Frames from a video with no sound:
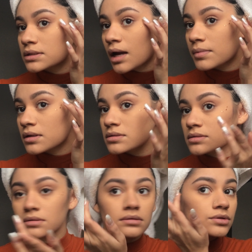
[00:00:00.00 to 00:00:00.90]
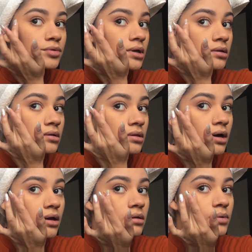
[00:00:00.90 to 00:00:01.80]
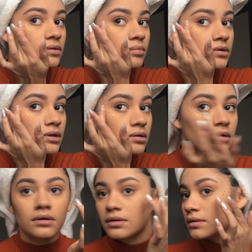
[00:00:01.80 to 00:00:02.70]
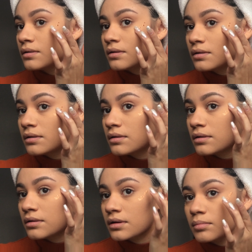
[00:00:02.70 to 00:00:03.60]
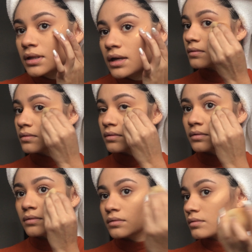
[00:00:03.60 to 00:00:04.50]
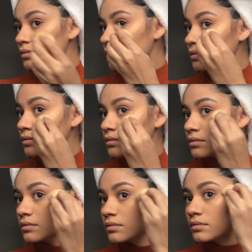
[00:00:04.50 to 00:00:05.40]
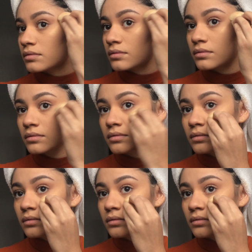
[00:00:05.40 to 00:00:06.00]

And moving on to highlight, my go-to highlighter is the L'Oreal True Match Lumi Liquid Glow Illuminator in the